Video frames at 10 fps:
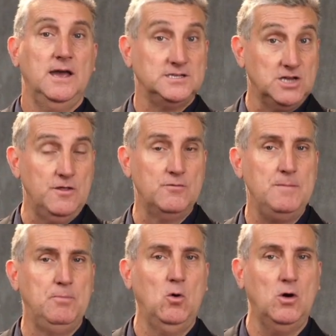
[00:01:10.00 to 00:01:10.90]
And so the
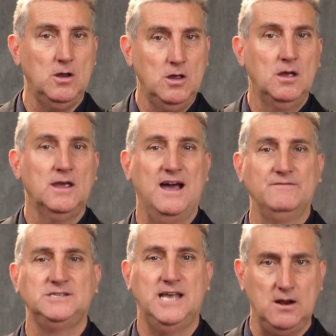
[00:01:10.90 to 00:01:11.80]
report
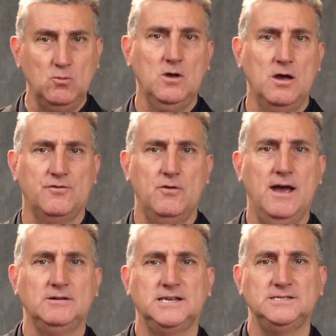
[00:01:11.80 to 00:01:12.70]
covers that, and we'll go through
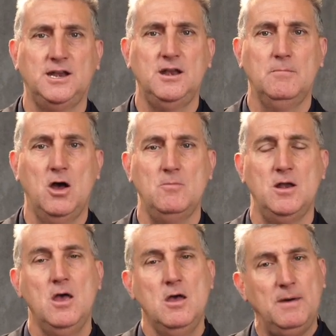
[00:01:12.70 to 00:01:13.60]
how it does that in a moment.